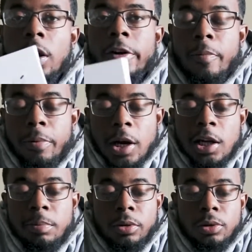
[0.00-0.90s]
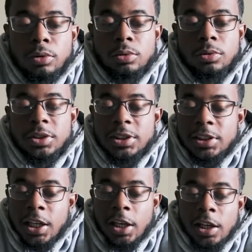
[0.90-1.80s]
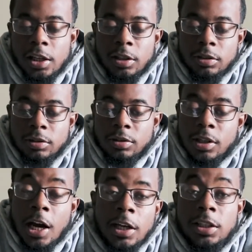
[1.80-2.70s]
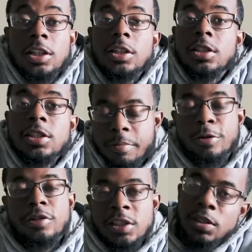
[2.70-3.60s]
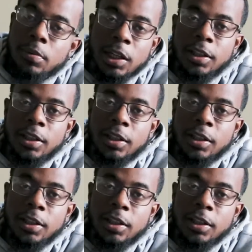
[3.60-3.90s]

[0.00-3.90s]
AirPod Pros and I needed the music as my